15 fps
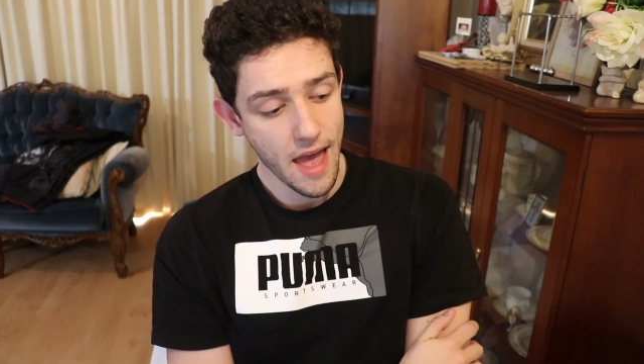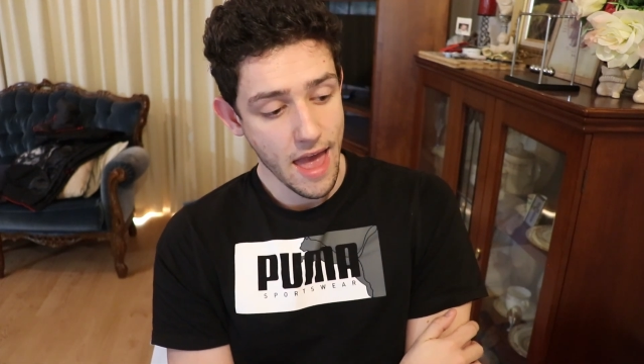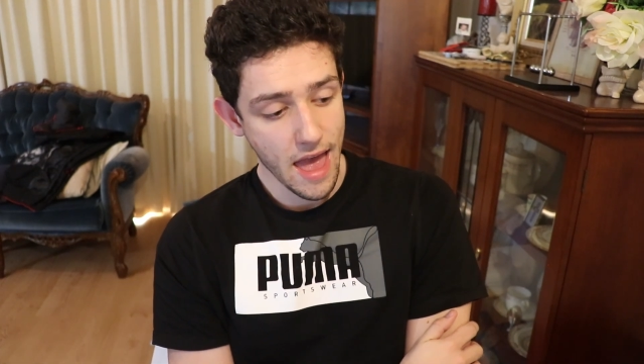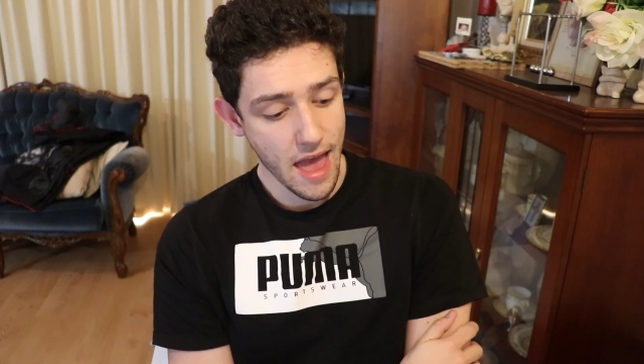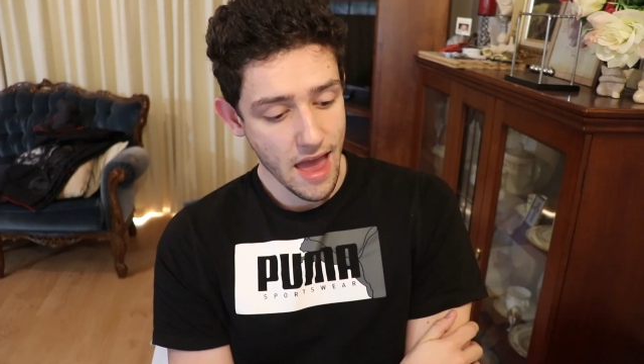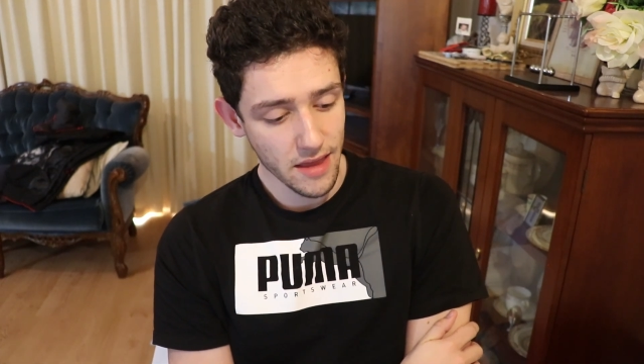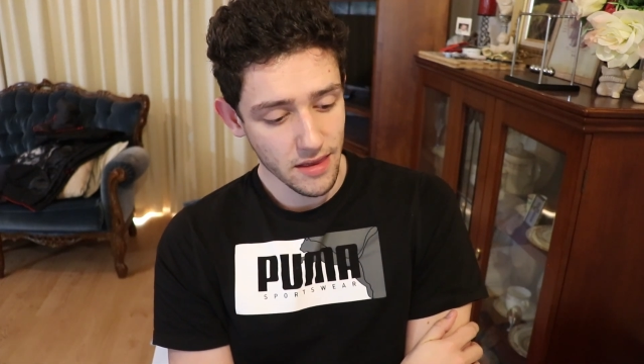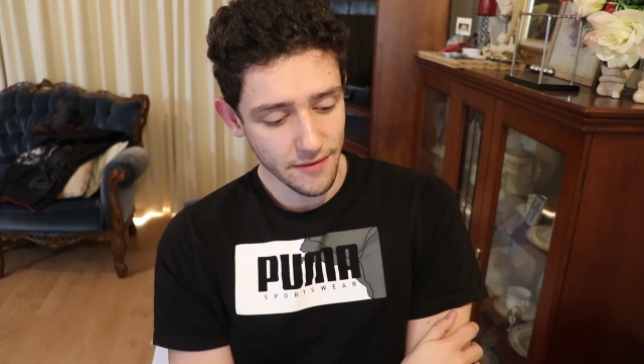
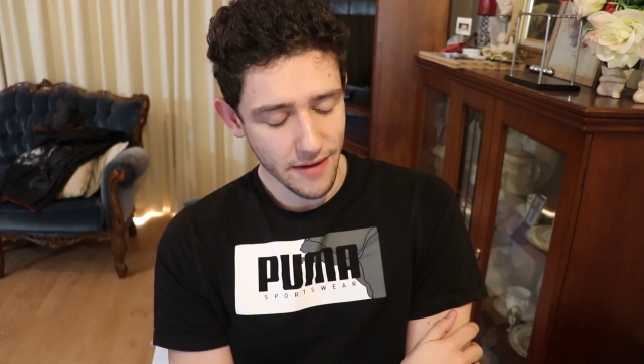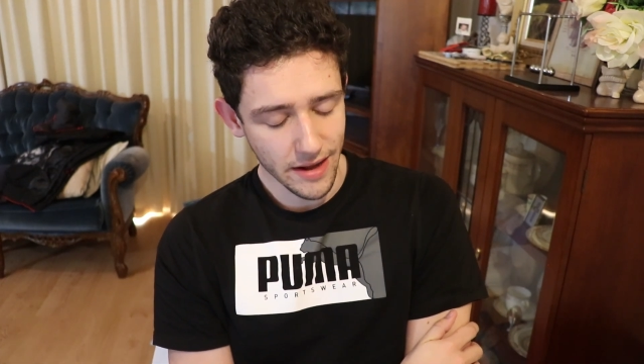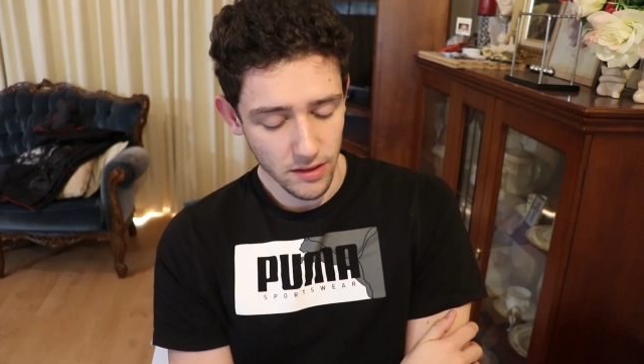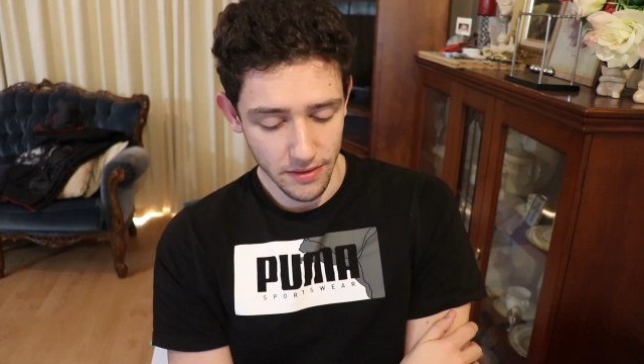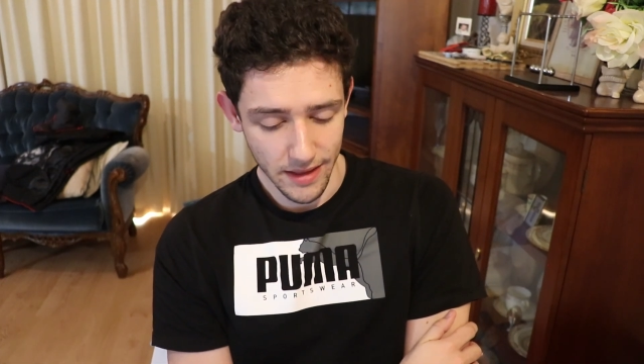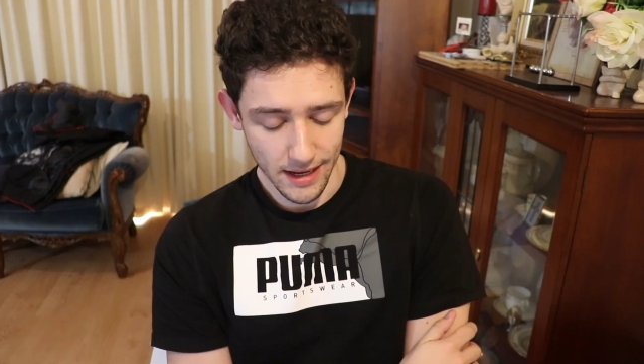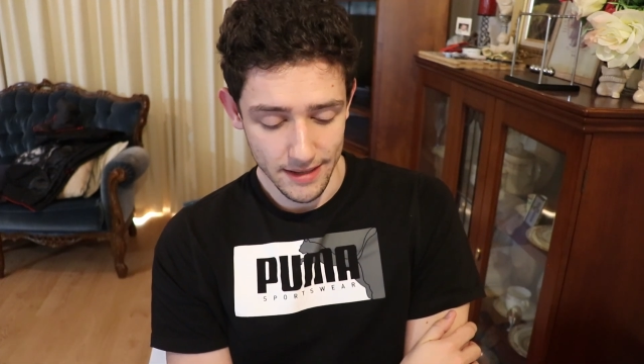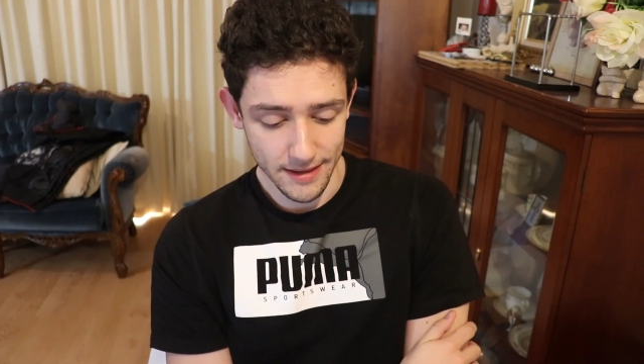And the
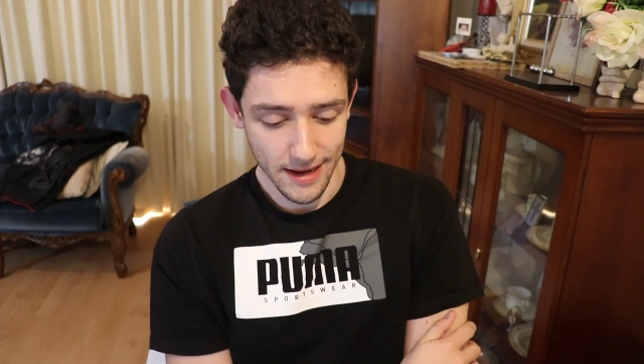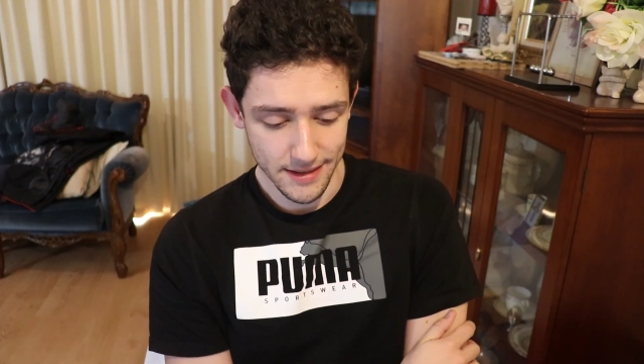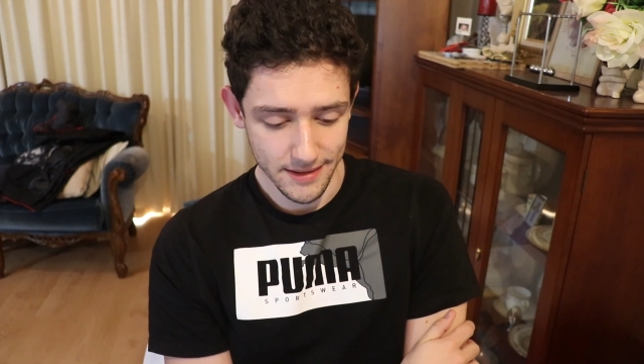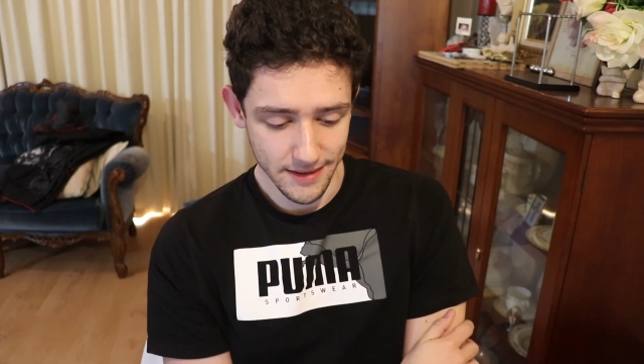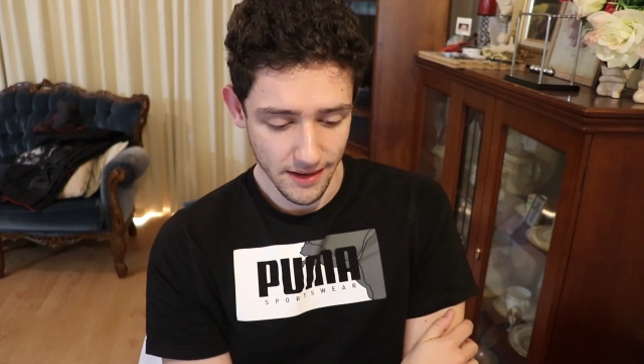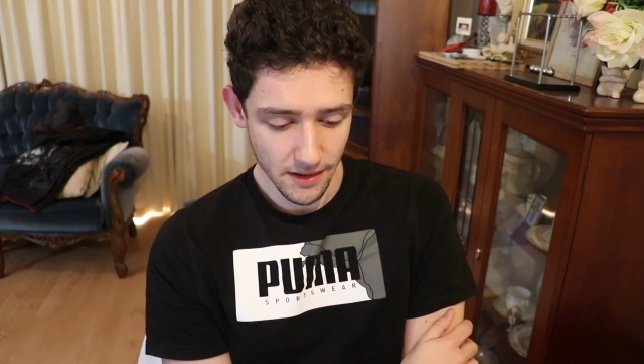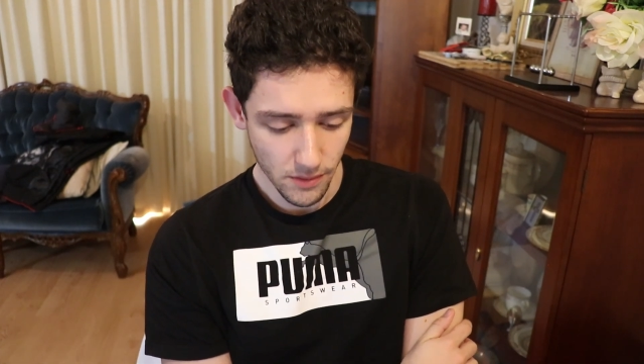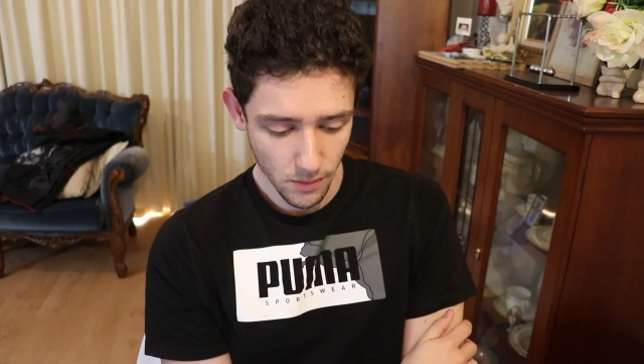final thing I
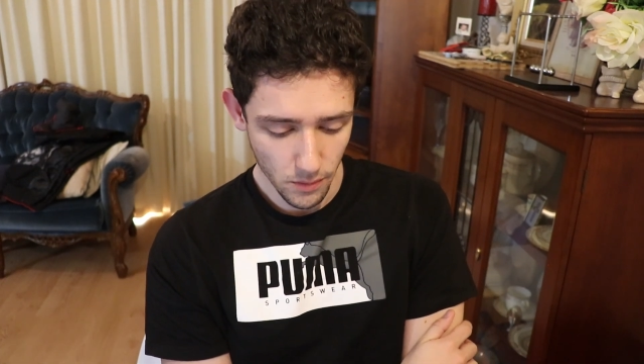tested